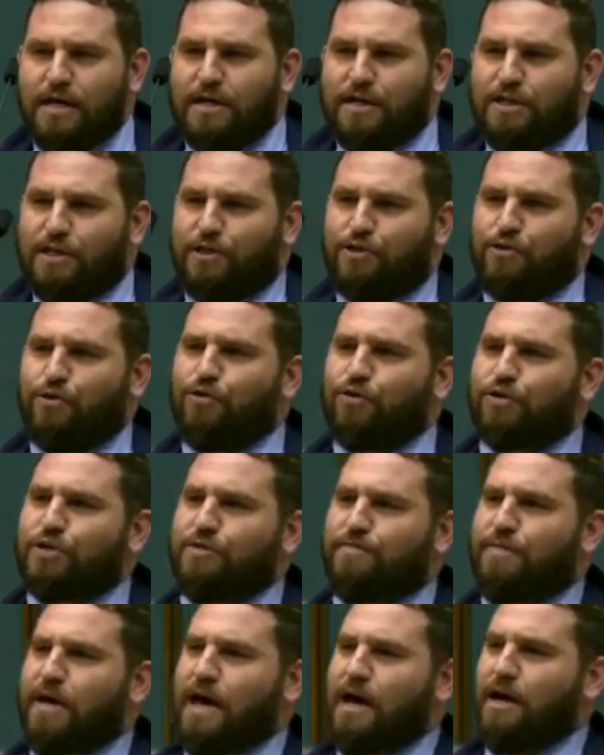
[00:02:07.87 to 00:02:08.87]
She talks
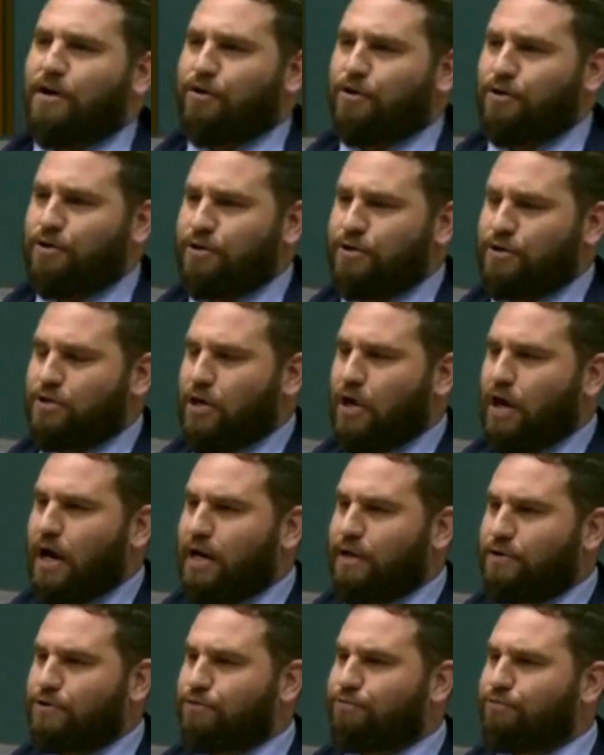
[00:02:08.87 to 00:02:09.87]
about her
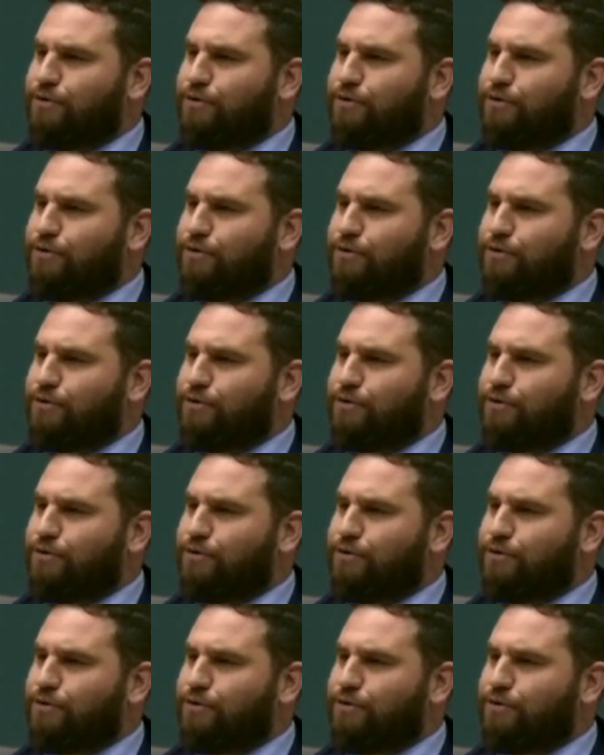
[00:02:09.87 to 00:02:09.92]
desire to